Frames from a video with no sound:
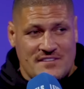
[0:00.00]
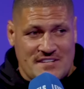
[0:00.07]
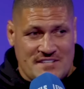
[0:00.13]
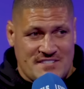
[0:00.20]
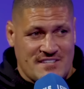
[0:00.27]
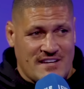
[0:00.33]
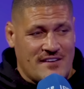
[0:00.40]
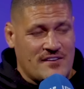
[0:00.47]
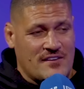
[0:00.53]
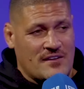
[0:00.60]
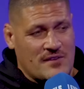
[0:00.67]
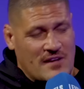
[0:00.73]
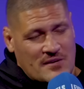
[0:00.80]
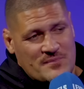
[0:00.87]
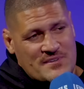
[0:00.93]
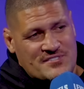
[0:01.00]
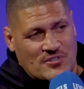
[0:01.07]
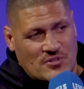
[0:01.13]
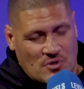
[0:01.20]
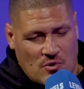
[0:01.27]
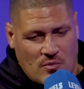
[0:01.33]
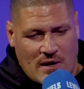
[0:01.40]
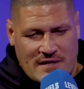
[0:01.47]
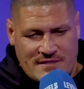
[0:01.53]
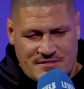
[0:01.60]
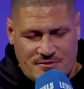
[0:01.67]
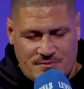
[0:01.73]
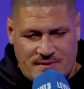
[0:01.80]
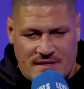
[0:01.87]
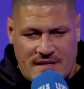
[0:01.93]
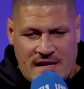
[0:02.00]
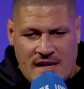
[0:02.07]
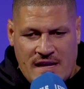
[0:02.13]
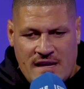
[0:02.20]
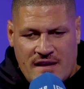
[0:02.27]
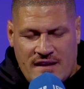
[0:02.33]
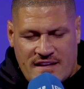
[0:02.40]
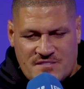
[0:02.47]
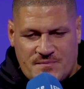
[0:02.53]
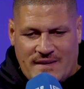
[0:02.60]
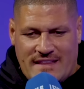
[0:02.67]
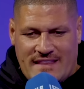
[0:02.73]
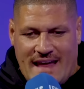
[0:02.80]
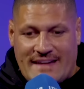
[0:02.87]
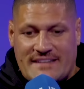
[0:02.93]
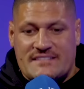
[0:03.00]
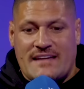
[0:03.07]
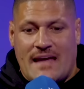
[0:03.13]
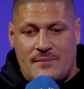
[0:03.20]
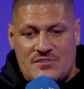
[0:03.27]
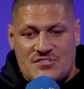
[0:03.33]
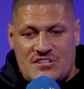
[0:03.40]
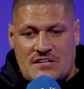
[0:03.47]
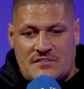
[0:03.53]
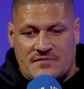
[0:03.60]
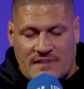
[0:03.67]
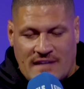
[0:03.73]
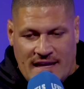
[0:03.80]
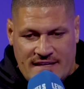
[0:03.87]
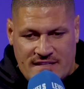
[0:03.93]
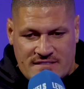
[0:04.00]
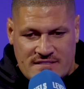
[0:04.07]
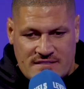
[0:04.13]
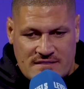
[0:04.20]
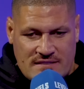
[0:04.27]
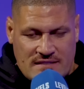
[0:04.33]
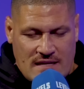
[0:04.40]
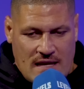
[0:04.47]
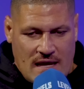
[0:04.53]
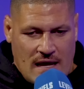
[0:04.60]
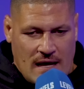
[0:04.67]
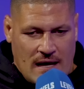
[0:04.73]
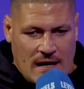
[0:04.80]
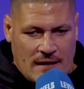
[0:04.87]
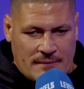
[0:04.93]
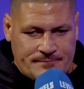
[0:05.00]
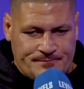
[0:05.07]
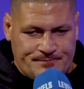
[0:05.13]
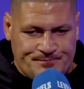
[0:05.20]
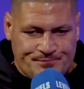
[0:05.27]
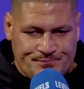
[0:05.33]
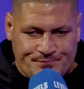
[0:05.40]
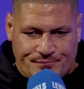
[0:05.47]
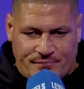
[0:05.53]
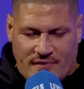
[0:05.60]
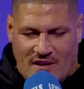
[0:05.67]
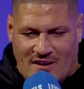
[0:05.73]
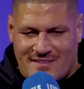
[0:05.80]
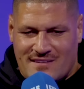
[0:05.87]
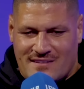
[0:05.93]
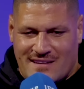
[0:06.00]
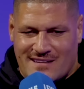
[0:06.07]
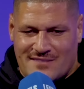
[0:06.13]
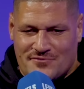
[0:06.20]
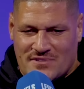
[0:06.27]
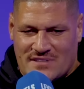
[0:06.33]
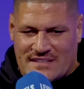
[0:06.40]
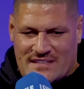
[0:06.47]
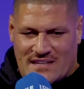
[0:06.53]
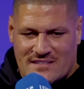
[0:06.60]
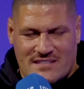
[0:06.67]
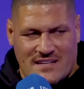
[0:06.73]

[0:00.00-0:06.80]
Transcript: DC, you're going to miss Ola Kawatu, but he hasn't been that damaging of late. Yeah, I think they can really dust